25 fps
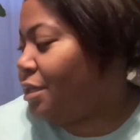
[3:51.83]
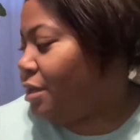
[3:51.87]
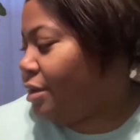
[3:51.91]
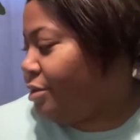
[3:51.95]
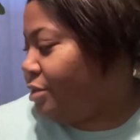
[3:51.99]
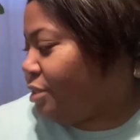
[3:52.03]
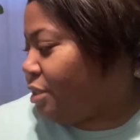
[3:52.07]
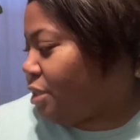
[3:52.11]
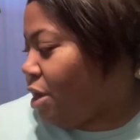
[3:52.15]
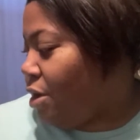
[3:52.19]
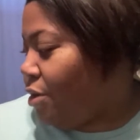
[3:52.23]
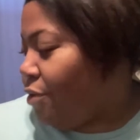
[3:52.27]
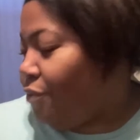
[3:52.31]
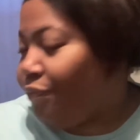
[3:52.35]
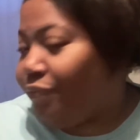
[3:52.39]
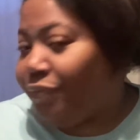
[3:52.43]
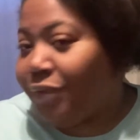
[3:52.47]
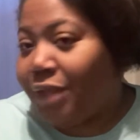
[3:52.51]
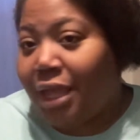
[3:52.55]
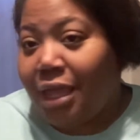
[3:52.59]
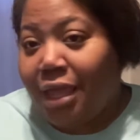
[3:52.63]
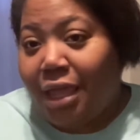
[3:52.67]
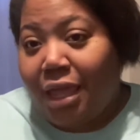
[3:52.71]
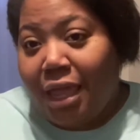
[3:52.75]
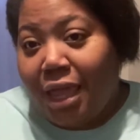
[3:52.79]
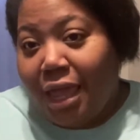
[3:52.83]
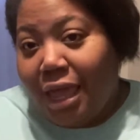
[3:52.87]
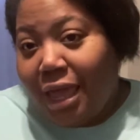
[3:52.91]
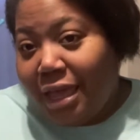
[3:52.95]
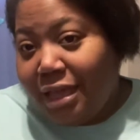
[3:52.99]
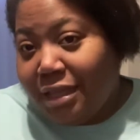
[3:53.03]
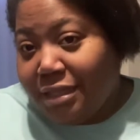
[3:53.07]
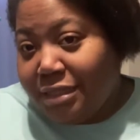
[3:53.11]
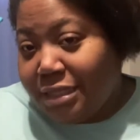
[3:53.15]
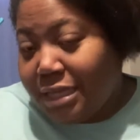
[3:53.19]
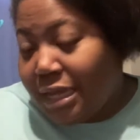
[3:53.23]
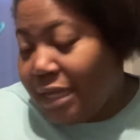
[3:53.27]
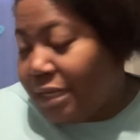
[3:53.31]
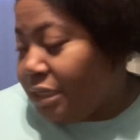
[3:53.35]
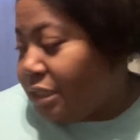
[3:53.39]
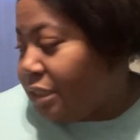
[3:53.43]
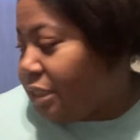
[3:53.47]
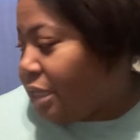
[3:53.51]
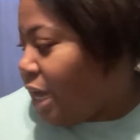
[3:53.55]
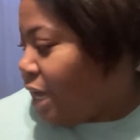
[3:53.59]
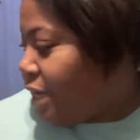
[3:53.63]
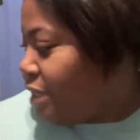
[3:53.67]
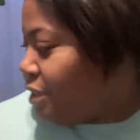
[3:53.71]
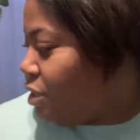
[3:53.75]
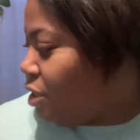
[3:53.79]
So hand
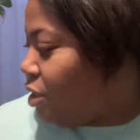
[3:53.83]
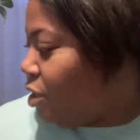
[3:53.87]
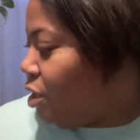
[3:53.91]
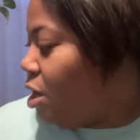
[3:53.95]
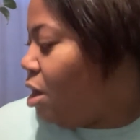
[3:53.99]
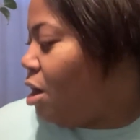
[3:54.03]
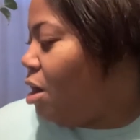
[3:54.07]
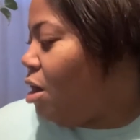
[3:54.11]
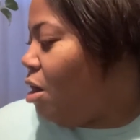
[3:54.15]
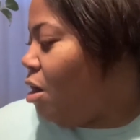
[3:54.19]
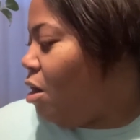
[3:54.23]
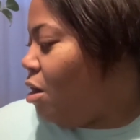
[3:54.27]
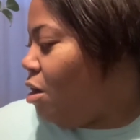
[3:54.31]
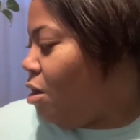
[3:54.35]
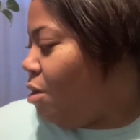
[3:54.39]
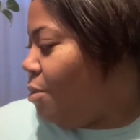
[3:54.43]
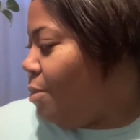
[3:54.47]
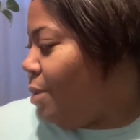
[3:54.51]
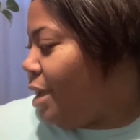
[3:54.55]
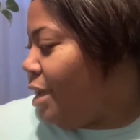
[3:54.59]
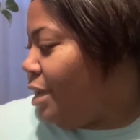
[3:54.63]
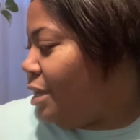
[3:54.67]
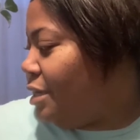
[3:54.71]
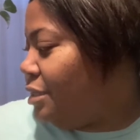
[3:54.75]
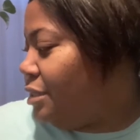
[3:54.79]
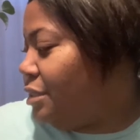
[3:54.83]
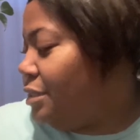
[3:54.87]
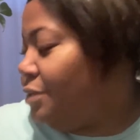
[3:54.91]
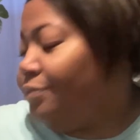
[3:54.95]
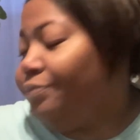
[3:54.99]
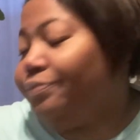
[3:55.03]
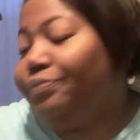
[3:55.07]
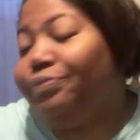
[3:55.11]
sanitizer always.